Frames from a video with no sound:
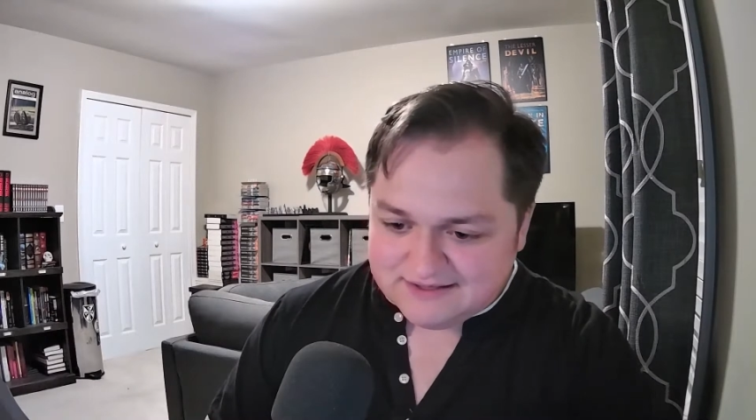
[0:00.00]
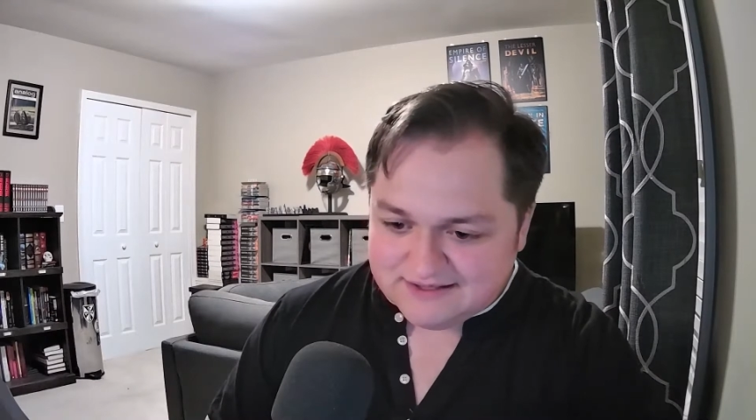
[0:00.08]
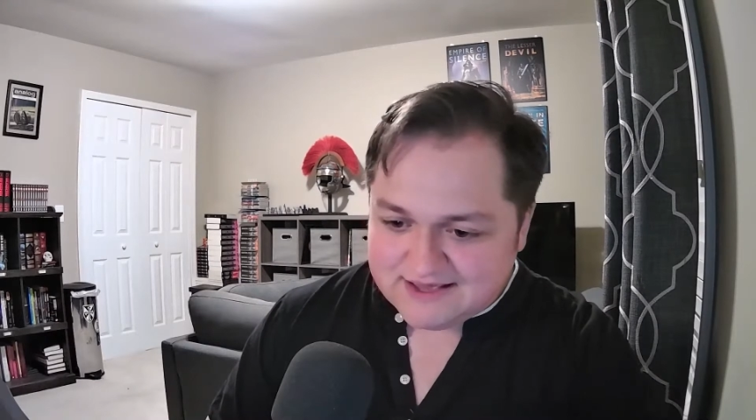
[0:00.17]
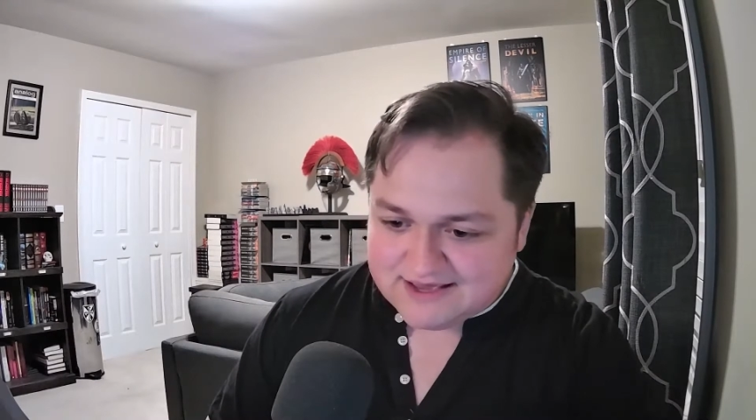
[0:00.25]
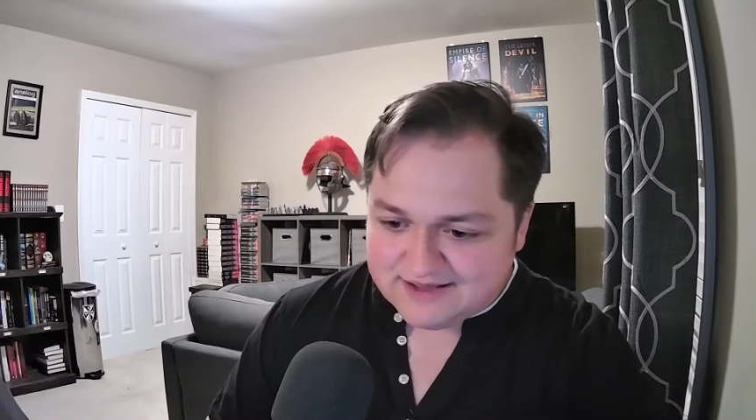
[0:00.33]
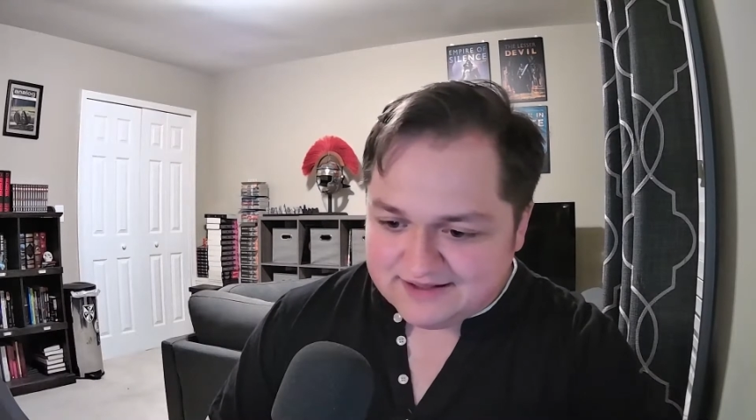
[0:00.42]

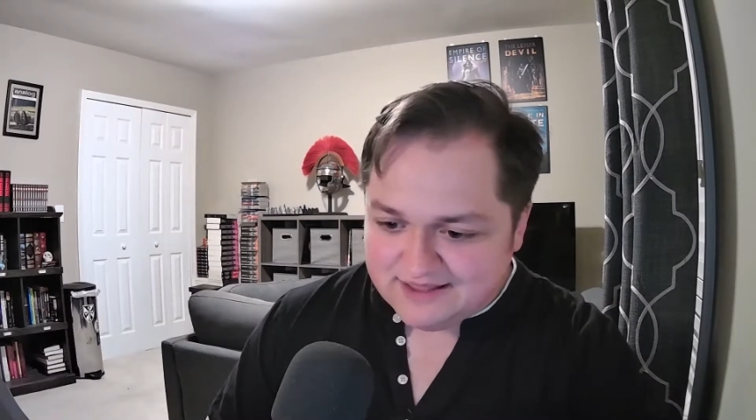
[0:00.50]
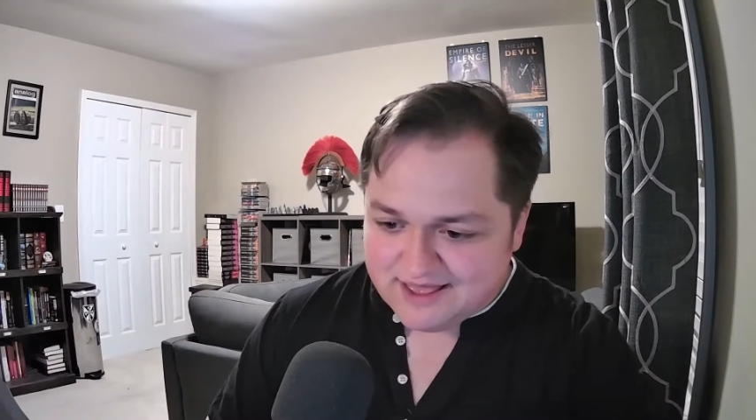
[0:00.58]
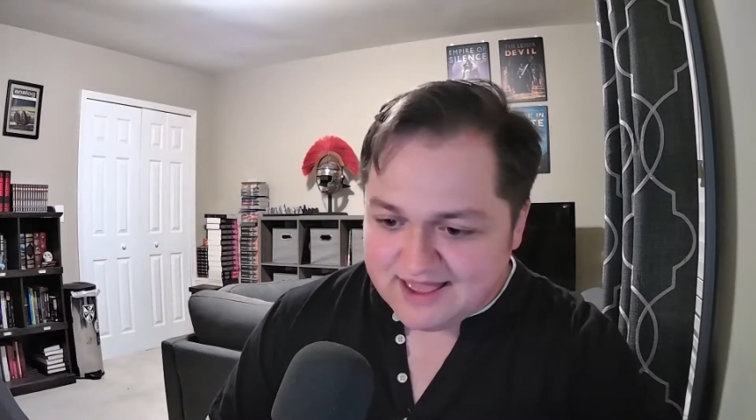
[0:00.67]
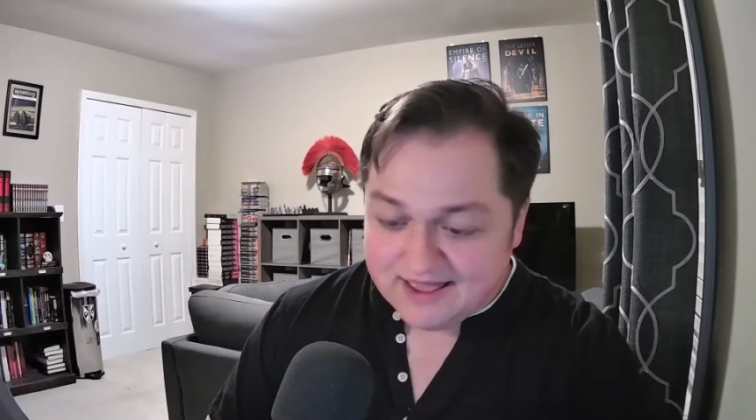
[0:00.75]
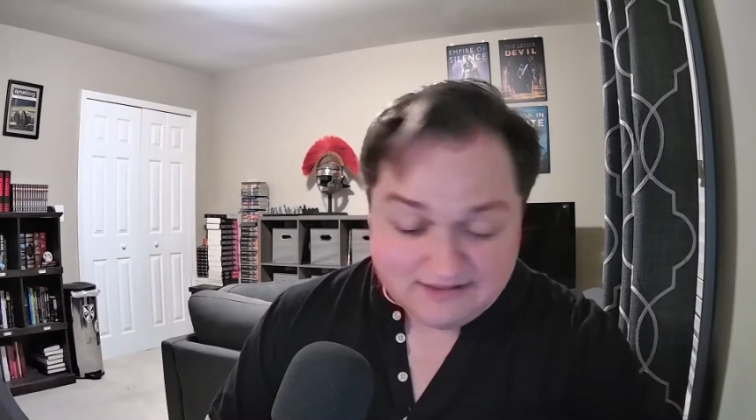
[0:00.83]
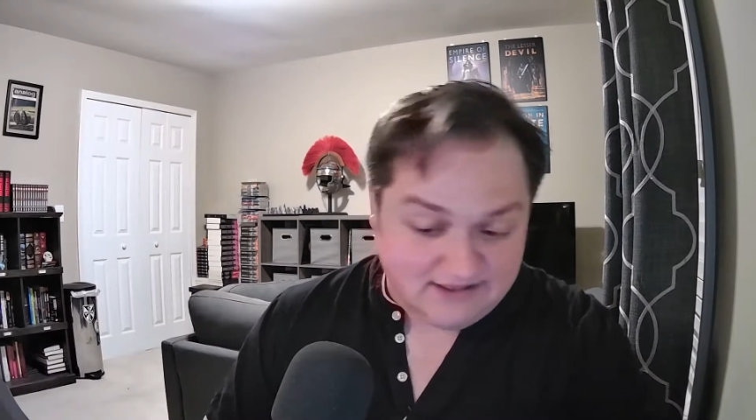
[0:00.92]

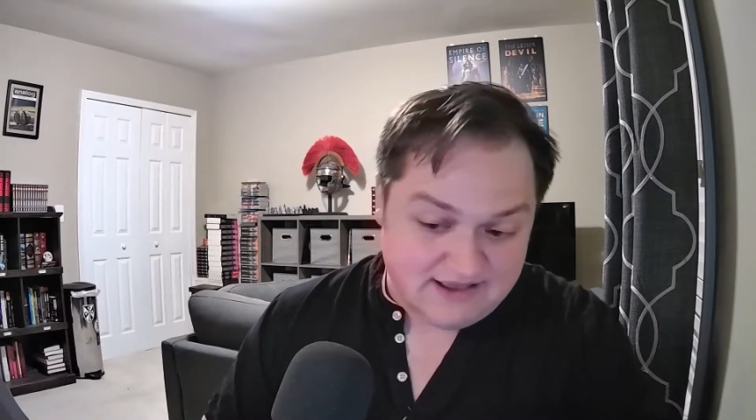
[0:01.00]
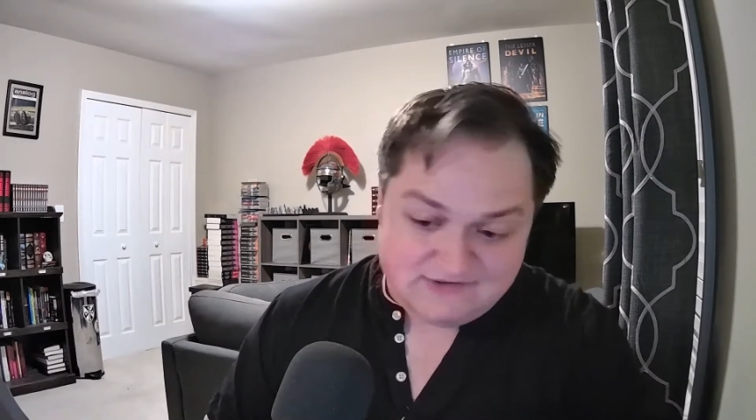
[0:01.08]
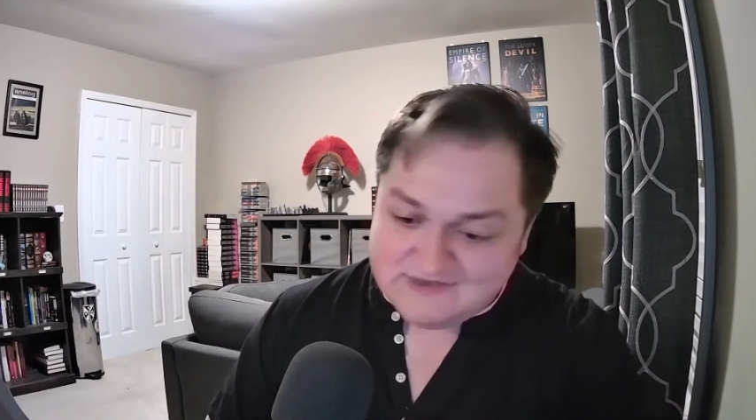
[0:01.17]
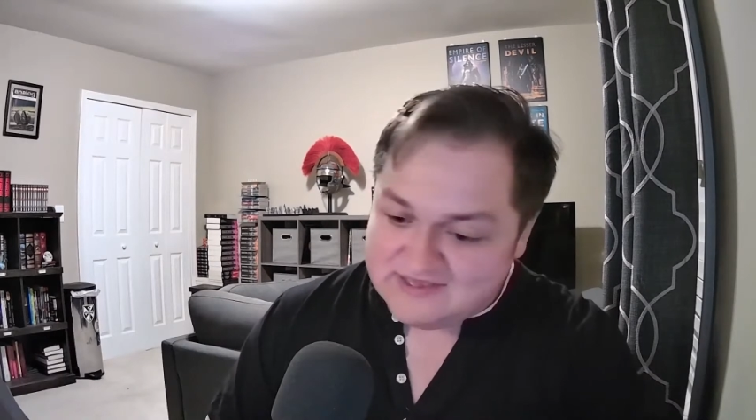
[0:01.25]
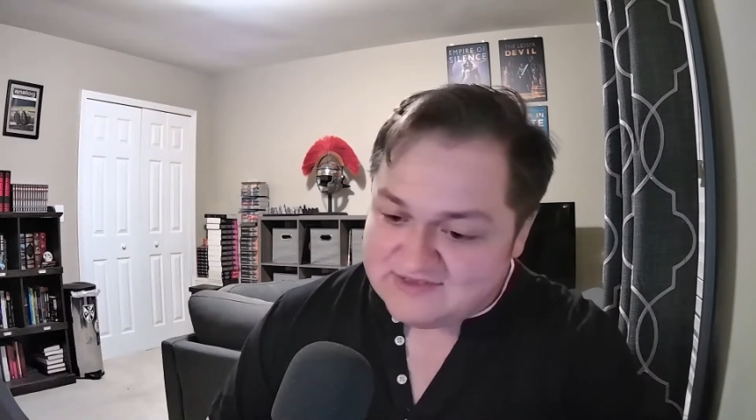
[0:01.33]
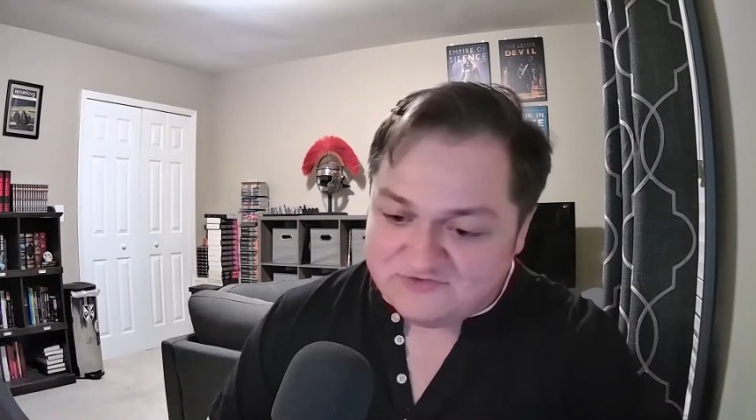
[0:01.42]
Like I say,